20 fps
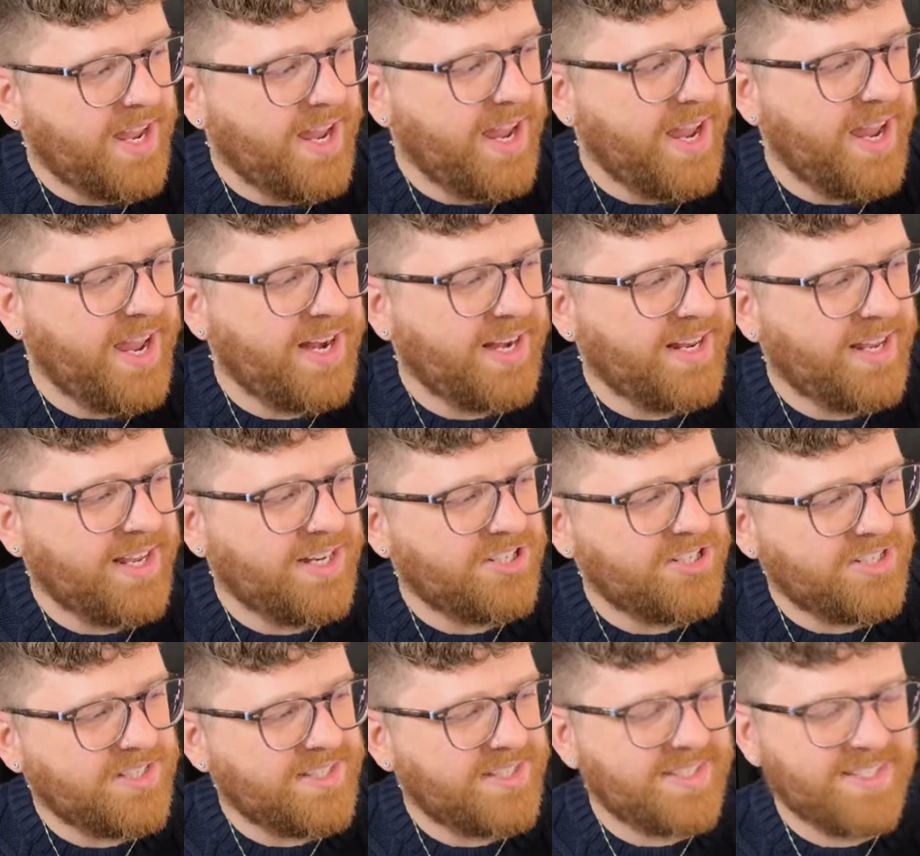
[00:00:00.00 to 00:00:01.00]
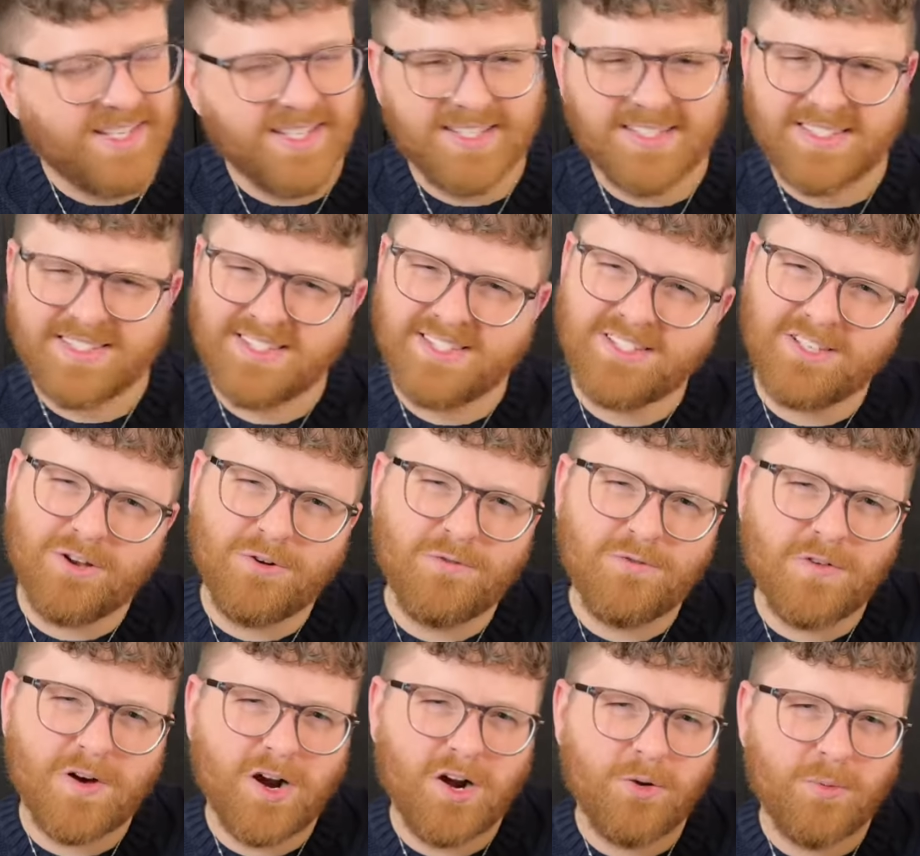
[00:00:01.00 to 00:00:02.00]
And it just sits so
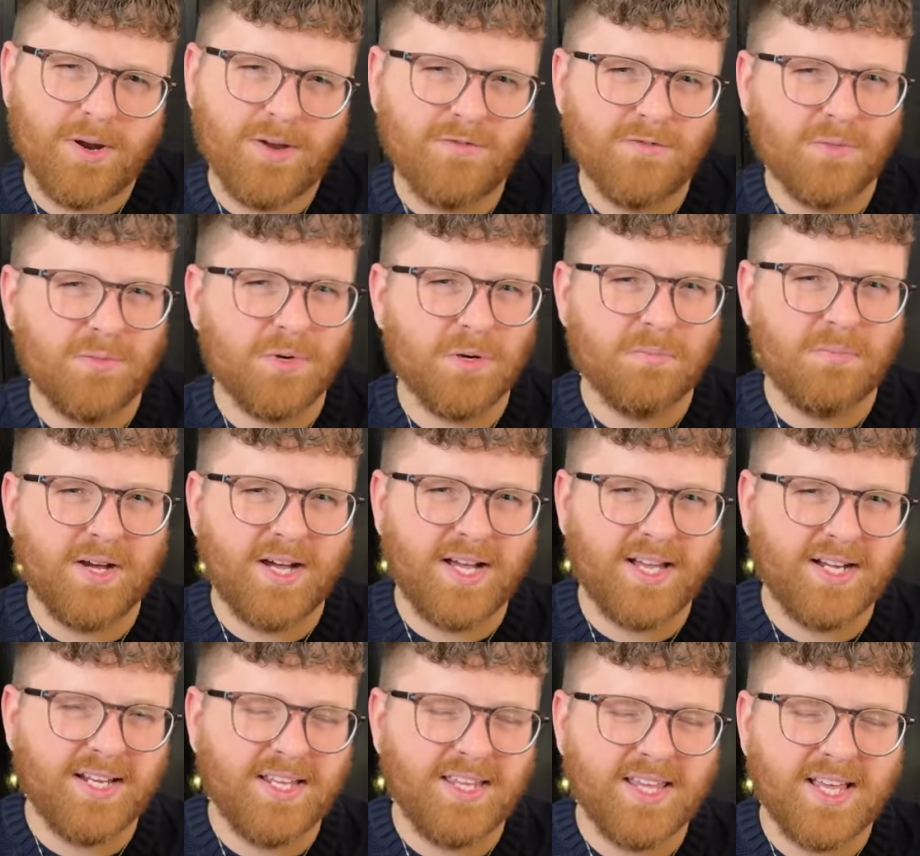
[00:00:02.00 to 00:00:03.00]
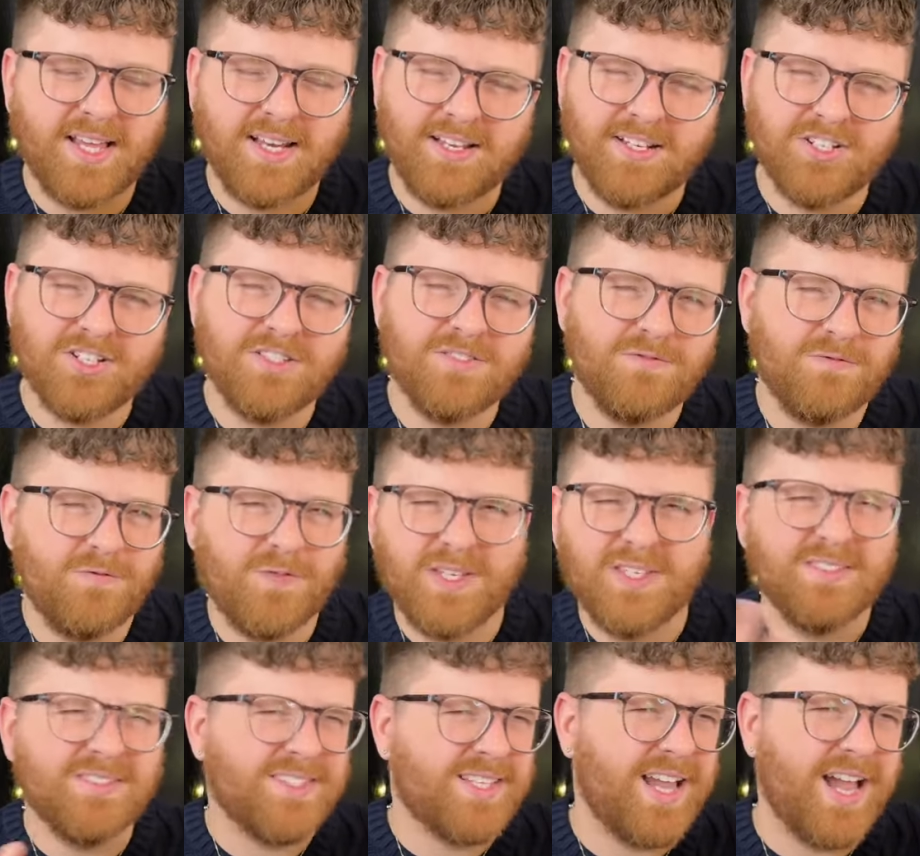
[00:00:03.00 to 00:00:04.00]
far away from your body that it just
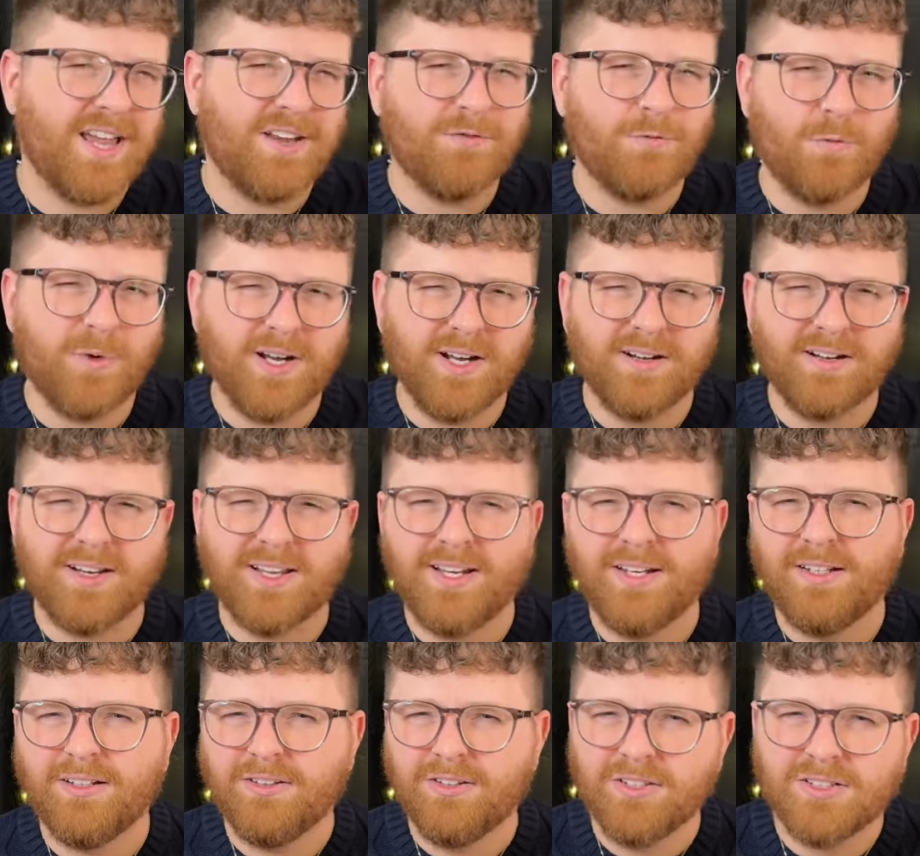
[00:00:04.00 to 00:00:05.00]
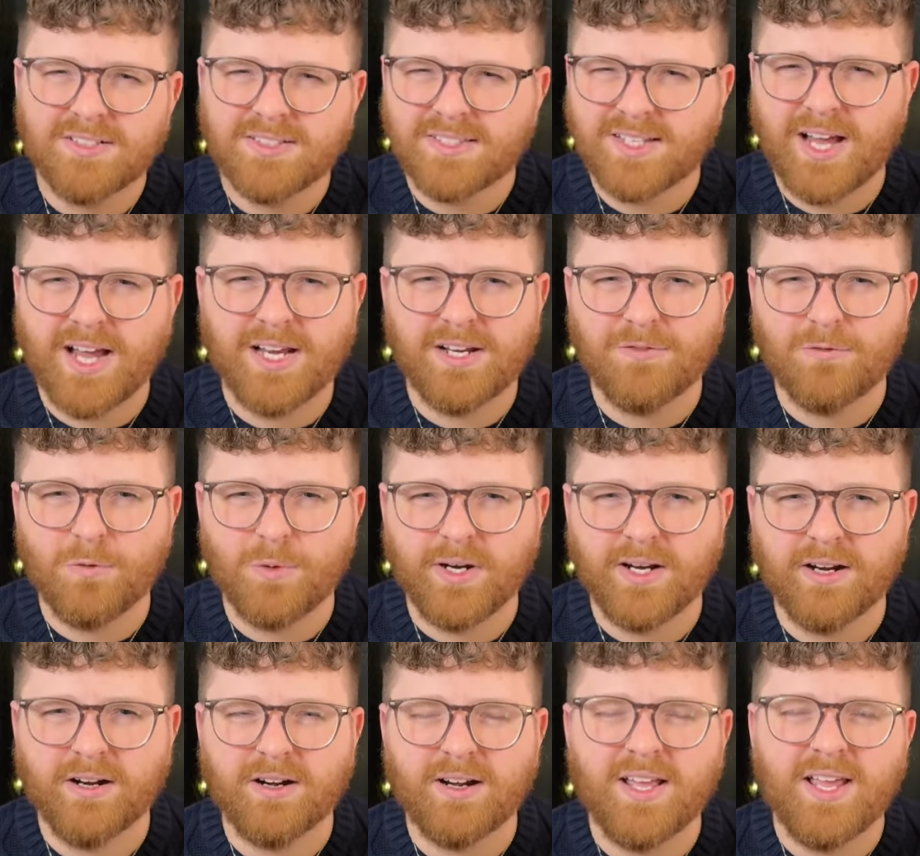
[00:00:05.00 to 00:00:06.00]
feels kind of weird, and it looks kind of
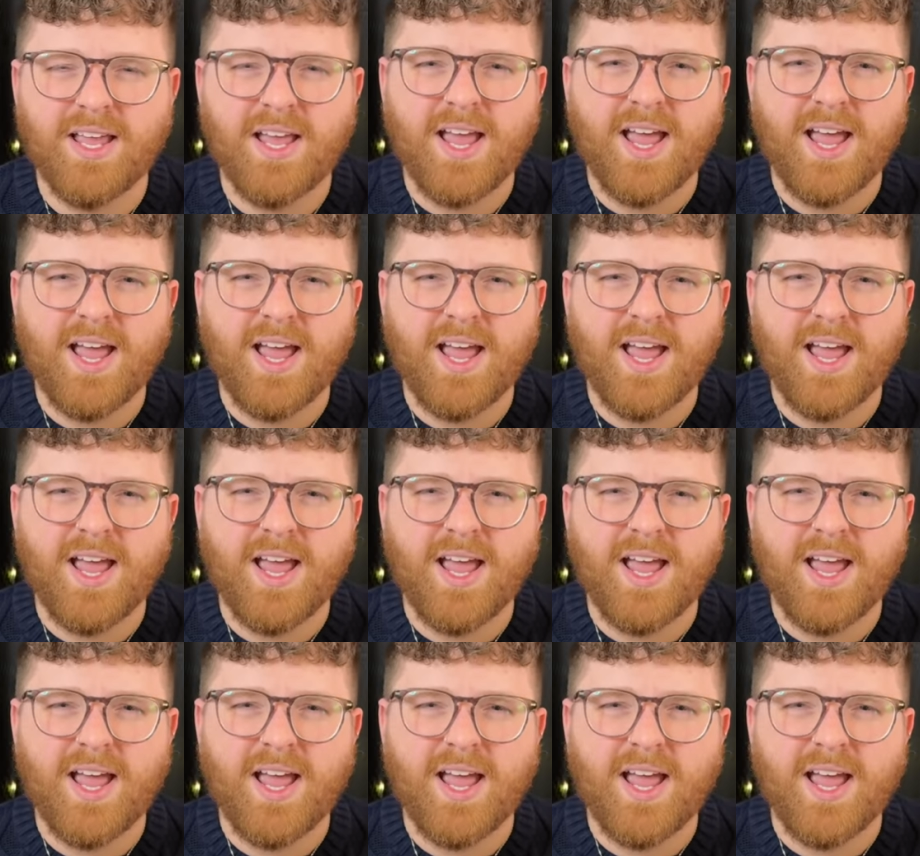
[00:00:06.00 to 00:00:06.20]
weird.